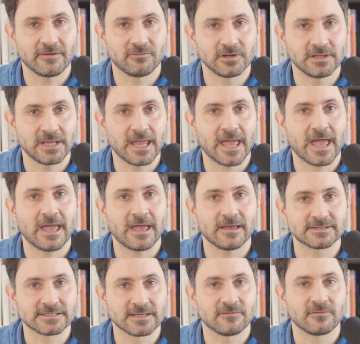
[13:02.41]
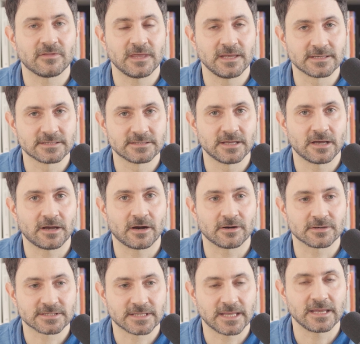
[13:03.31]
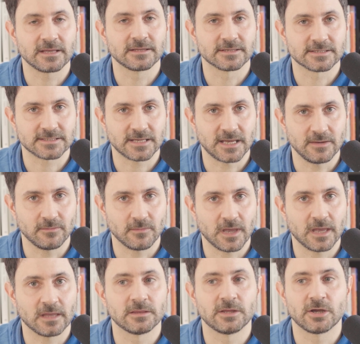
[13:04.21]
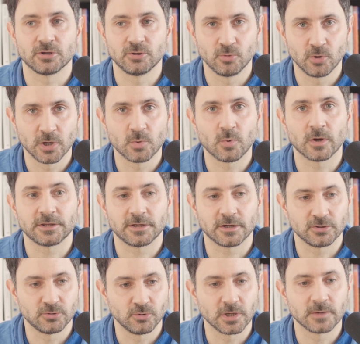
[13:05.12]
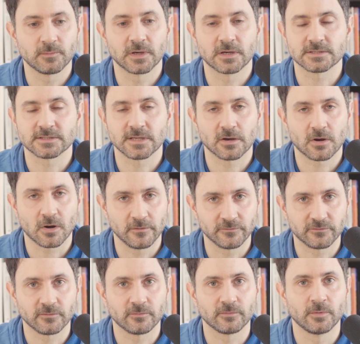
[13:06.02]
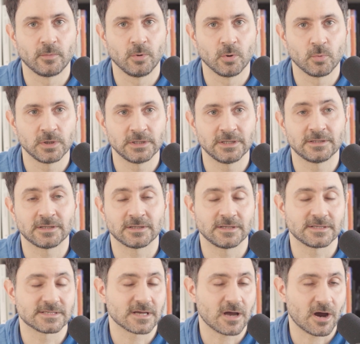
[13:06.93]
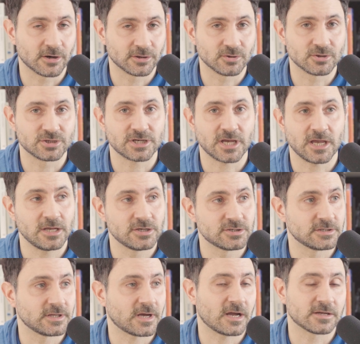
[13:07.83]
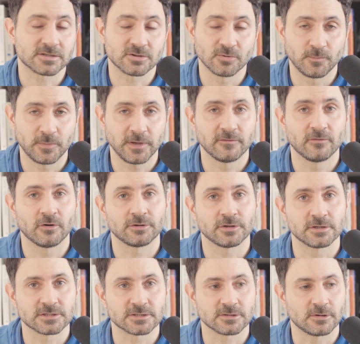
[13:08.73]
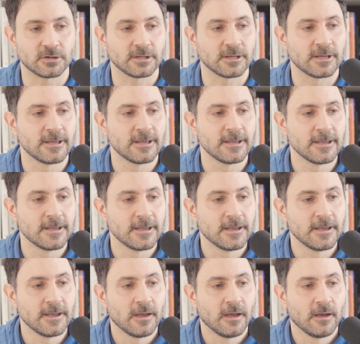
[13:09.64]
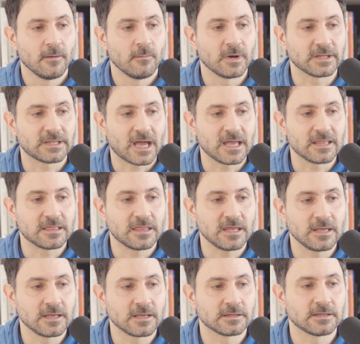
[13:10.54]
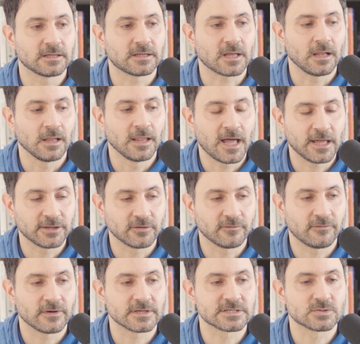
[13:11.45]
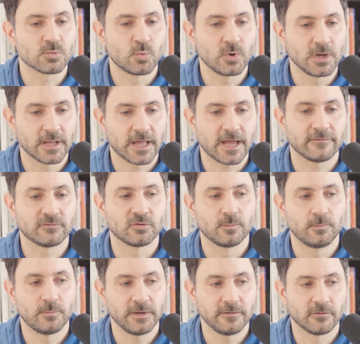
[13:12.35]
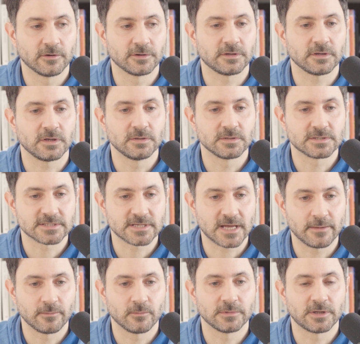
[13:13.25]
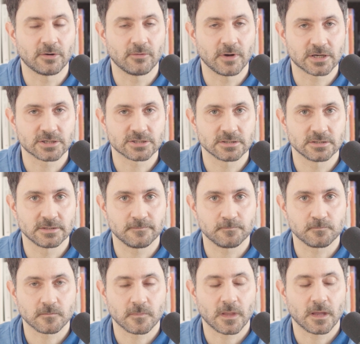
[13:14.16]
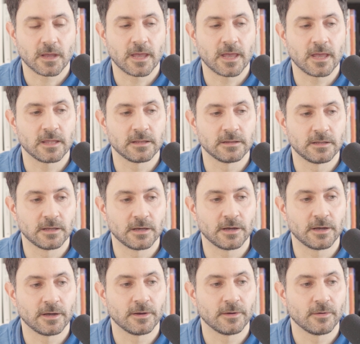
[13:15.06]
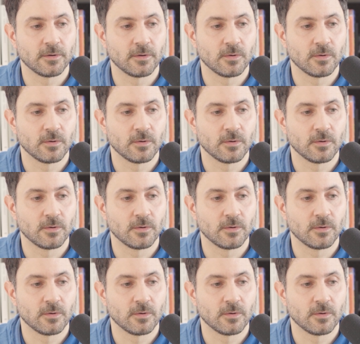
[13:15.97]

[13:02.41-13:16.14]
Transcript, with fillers: every day as if things they are staying the same. And they're doing what they're doing because they're comfortable with it and it's hard to change and hard to pivot and so on. But I think that a lot of us will have to pivot in some direction. And uh,